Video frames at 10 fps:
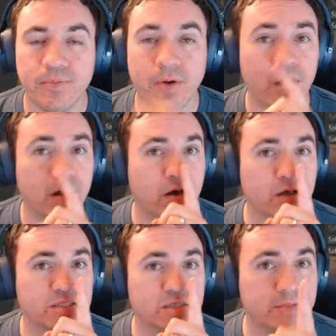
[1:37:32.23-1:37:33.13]

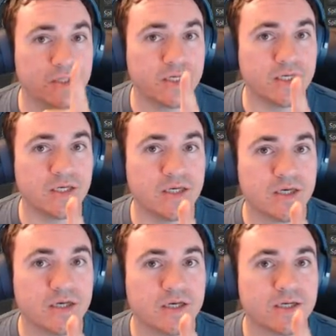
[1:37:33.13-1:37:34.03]
possibly
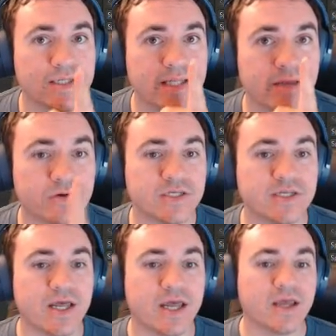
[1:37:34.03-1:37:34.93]
later
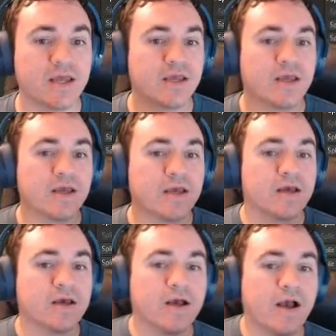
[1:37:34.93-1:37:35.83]
today.
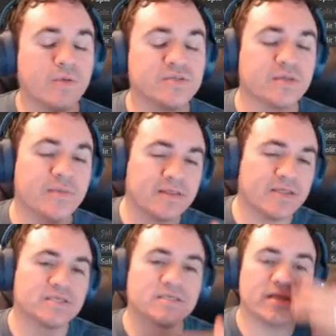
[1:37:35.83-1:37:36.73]
I was gonna make
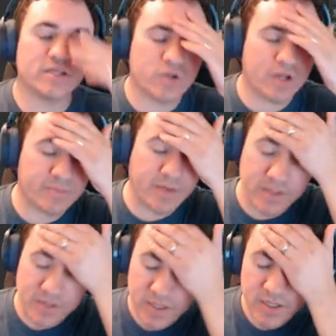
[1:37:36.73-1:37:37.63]
this and then try and make
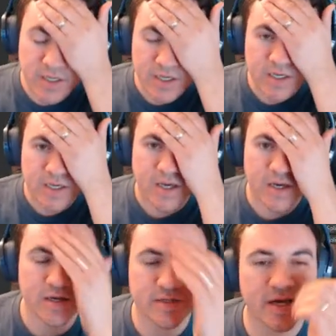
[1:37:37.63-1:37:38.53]
the
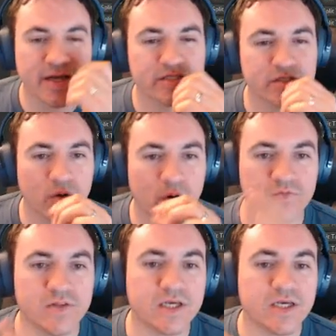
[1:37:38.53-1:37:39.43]
dinosaur,
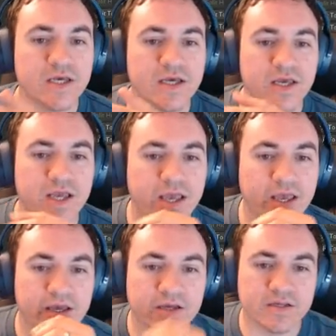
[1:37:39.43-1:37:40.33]
hopefully,
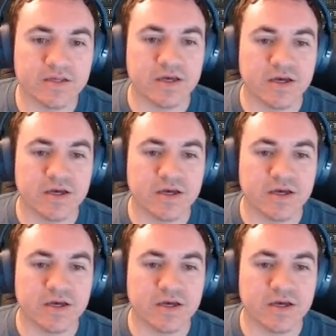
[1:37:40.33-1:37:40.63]
and